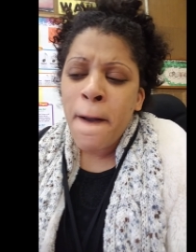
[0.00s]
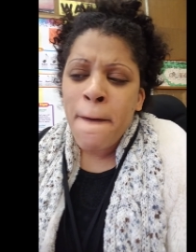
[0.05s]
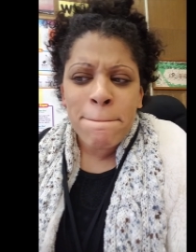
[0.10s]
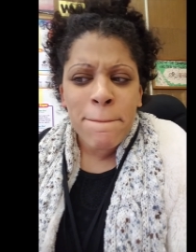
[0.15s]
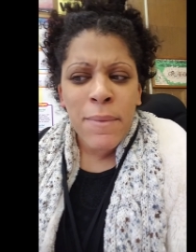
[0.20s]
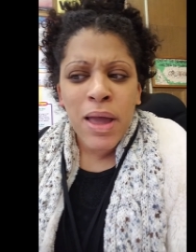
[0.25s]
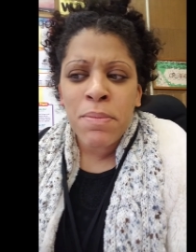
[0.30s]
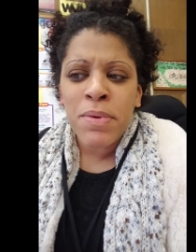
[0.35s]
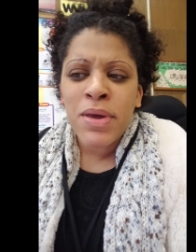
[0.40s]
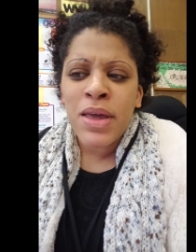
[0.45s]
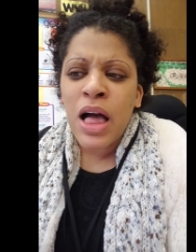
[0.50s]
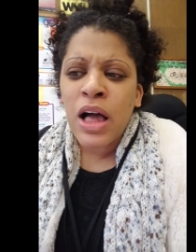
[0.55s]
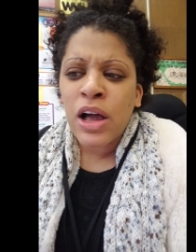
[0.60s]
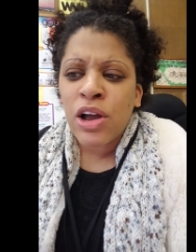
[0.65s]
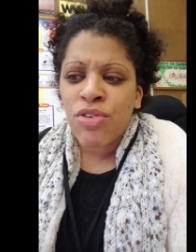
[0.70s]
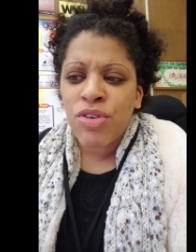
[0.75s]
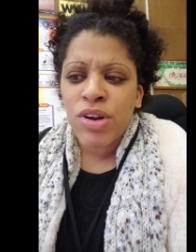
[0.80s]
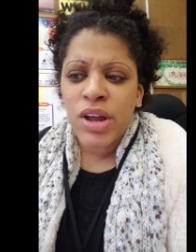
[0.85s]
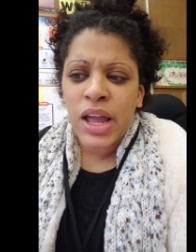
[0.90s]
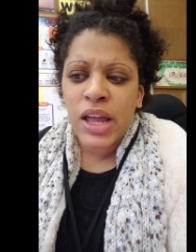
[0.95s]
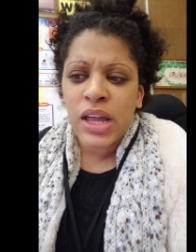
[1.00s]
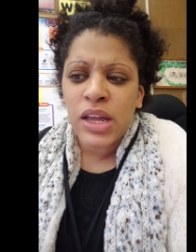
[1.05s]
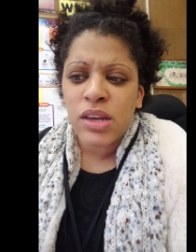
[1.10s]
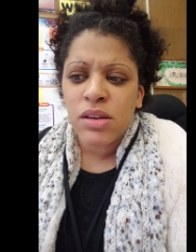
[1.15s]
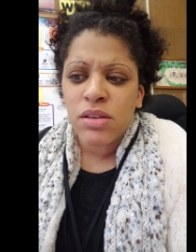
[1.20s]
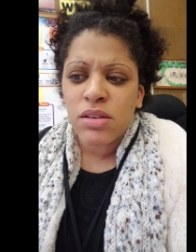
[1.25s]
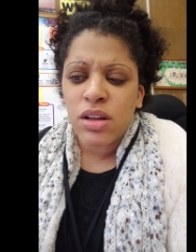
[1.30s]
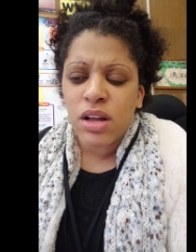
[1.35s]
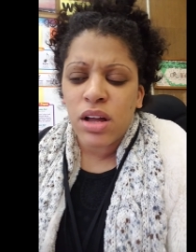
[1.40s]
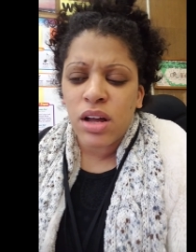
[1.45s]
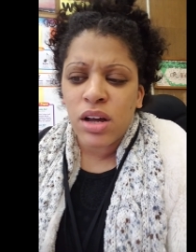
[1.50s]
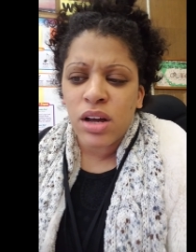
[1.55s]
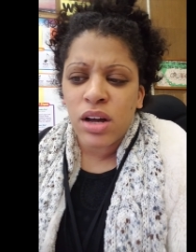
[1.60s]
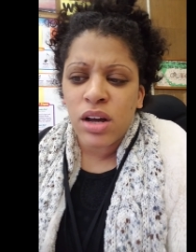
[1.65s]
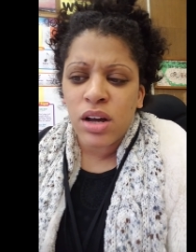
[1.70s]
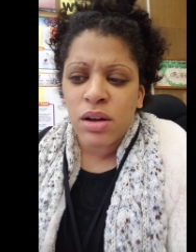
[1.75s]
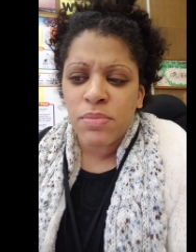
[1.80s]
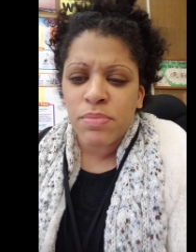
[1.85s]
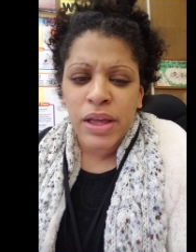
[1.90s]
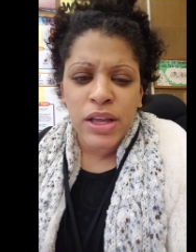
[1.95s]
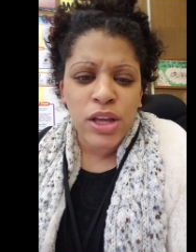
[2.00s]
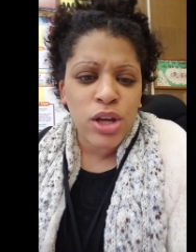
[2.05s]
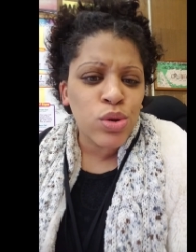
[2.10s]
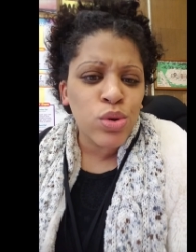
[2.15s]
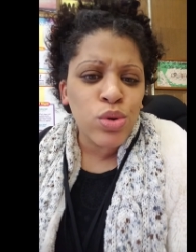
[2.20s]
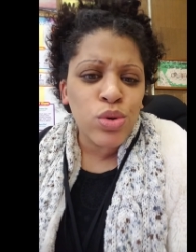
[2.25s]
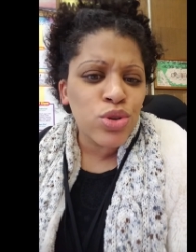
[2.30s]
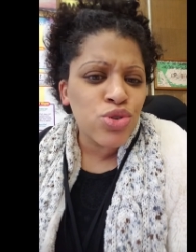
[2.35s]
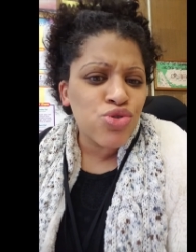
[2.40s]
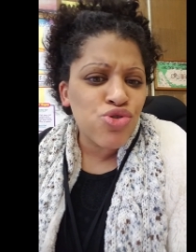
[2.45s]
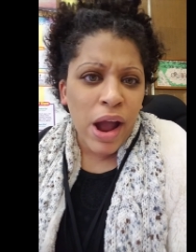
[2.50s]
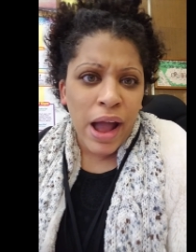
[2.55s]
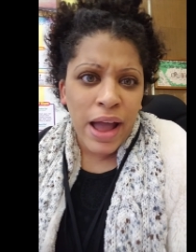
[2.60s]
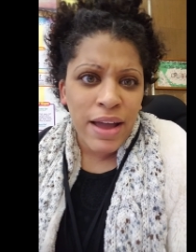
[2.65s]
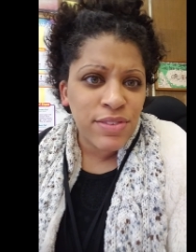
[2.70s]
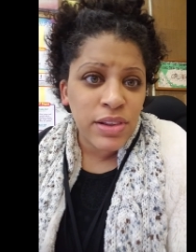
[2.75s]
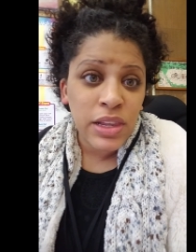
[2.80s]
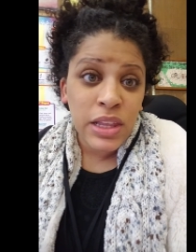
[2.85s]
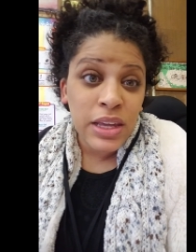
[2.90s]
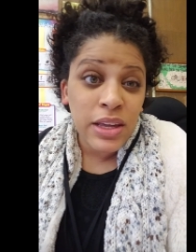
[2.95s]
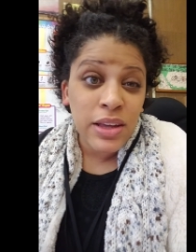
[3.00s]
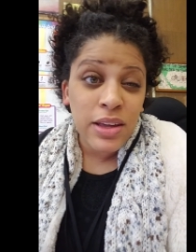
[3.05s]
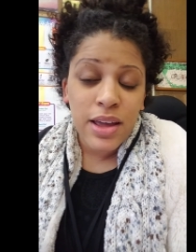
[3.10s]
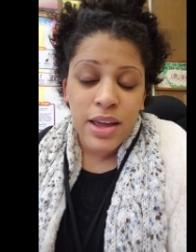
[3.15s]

Maybe I'll create like a Google Drive link